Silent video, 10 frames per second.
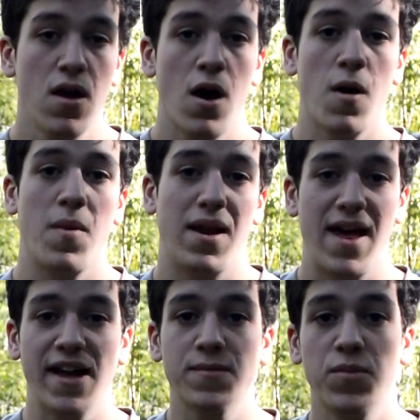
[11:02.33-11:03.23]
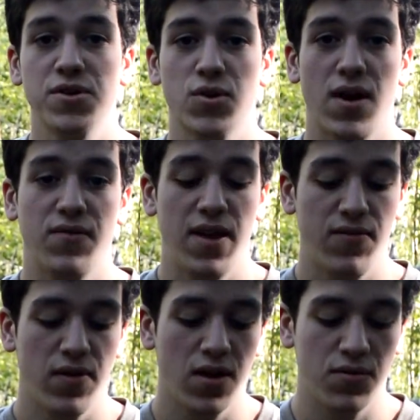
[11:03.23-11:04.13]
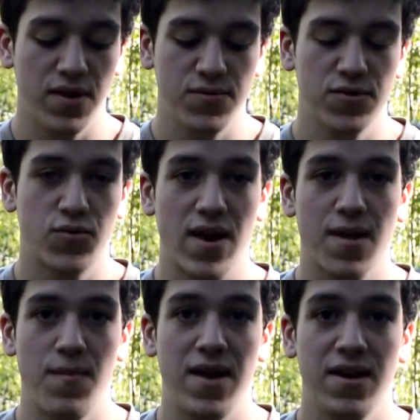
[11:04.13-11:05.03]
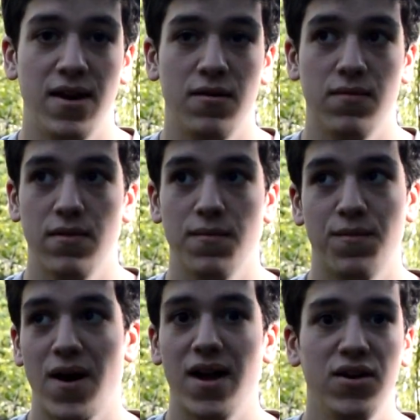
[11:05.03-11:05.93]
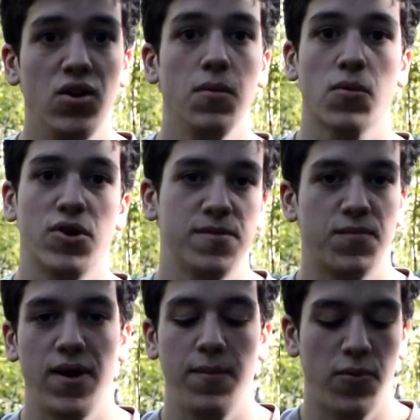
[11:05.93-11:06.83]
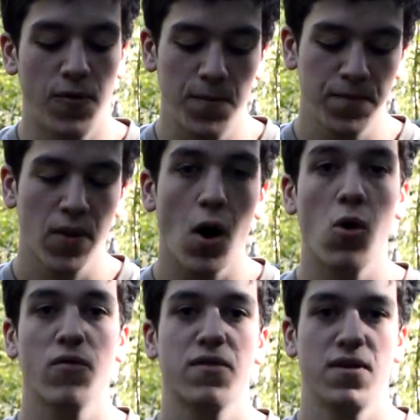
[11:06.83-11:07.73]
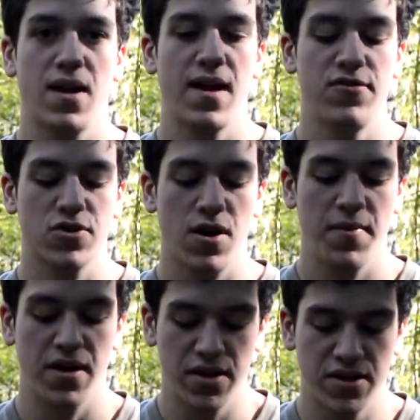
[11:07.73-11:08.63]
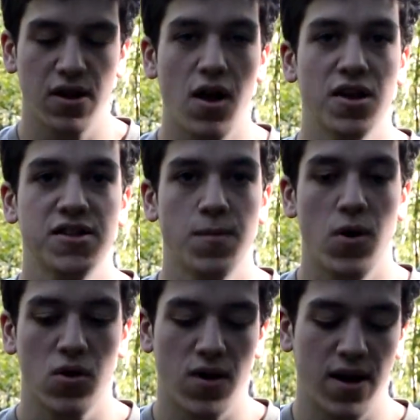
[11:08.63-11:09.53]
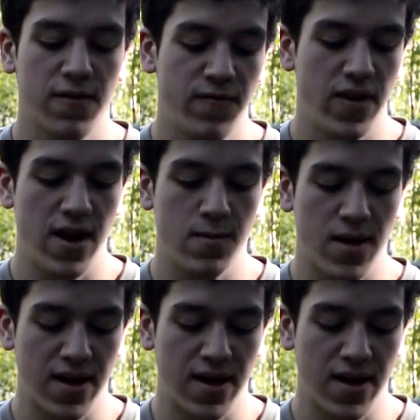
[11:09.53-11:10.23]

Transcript: On my last BushCraft kit video, this was recommended by numerous people over the Life straw because it's a lot smaller and I can fit it in my